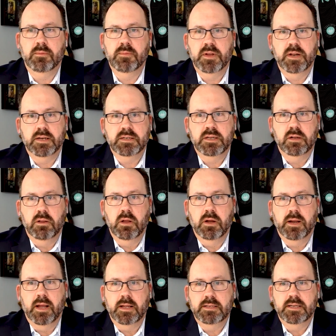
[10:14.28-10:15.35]
something I still look
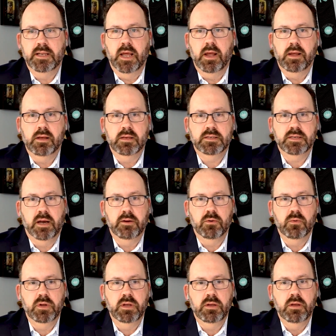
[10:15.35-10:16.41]
at today is how do
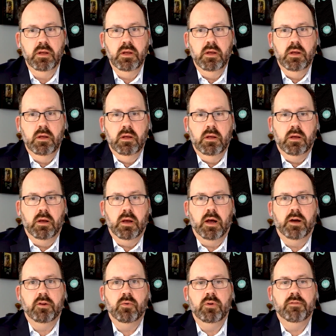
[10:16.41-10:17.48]
we
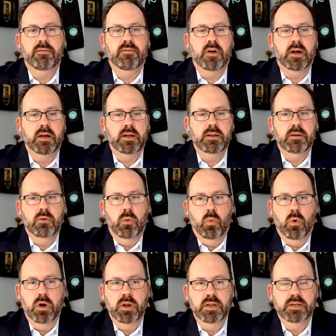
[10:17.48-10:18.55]
find
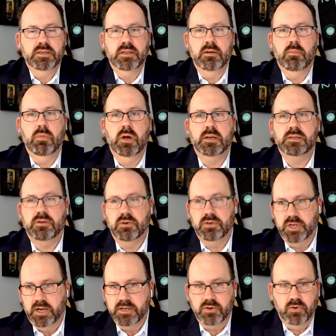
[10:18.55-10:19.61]
what is the best
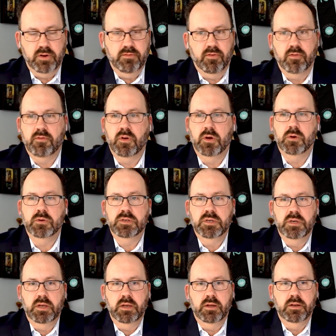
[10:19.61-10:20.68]
trajectory for
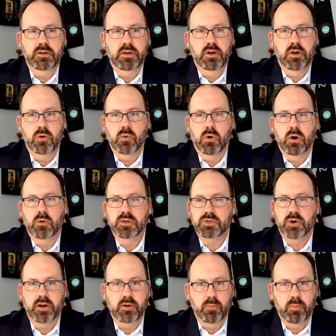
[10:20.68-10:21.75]
folks? And we're always
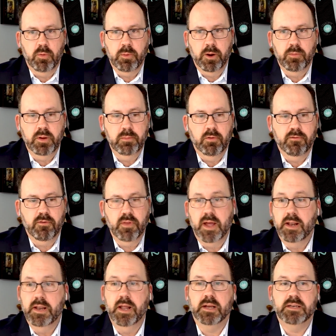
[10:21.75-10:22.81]
trying to prepare people for
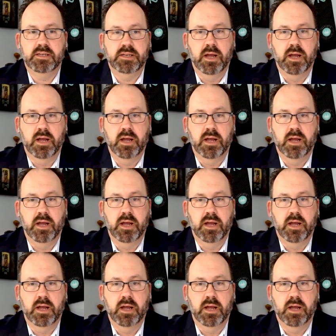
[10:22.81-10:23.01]
that next